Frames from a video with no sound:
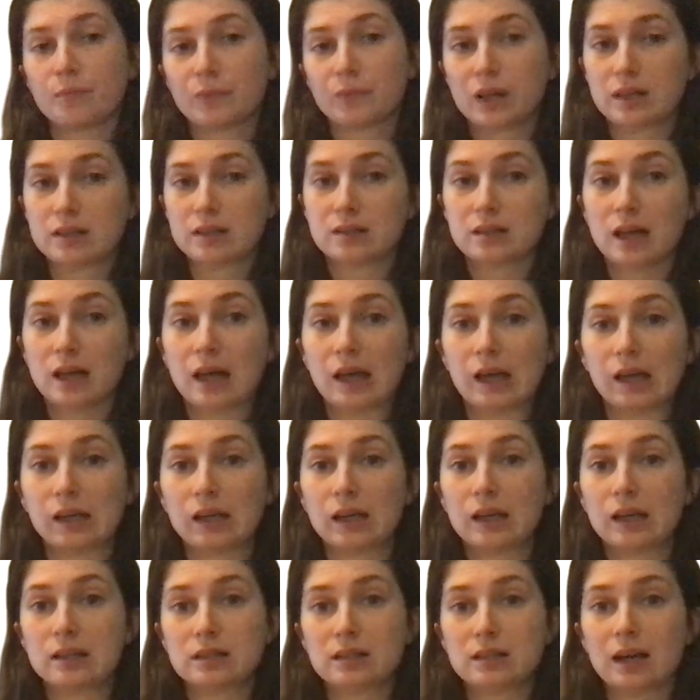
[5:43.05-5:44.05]
he's saying
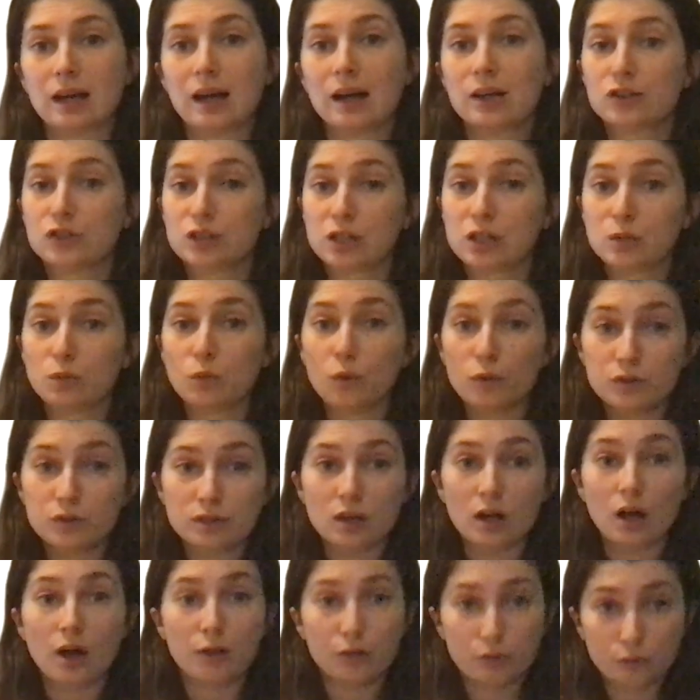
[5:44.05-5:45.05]
is that she was
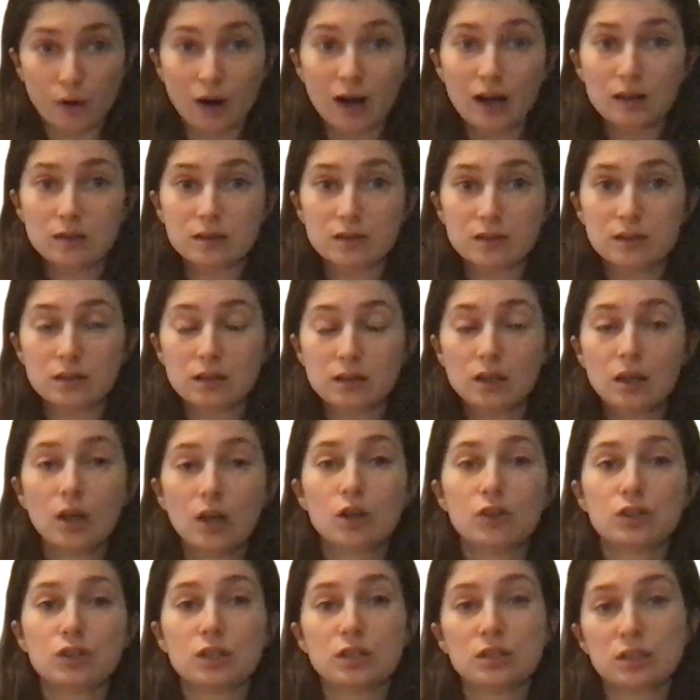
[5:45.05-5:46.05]
a threat,
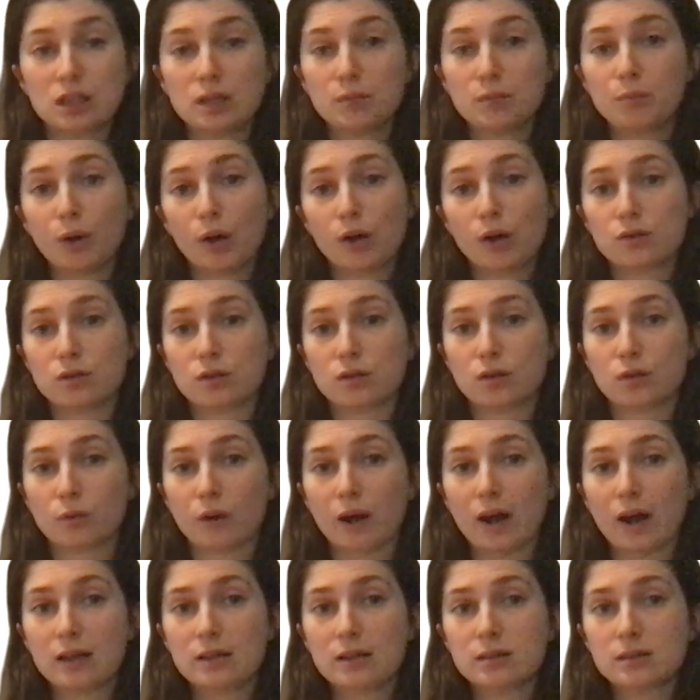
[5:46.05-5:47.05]
she did pose a
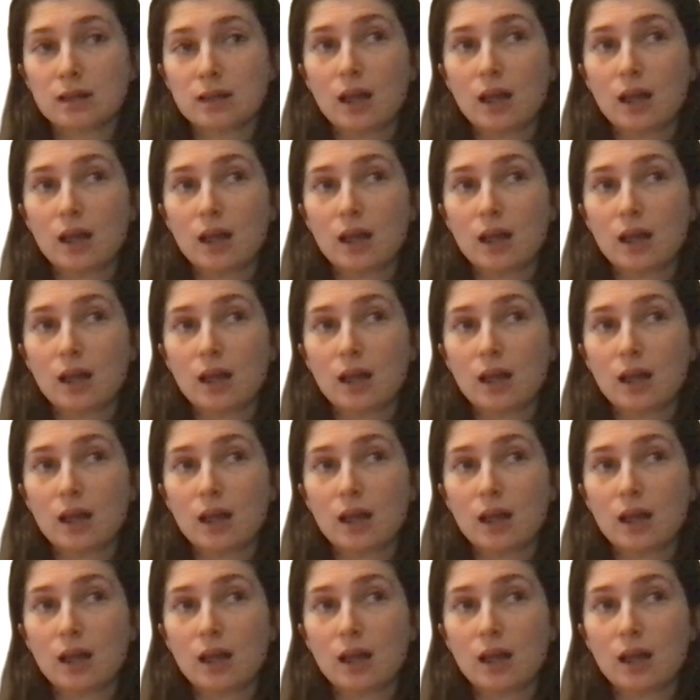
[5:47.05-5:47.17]
threat.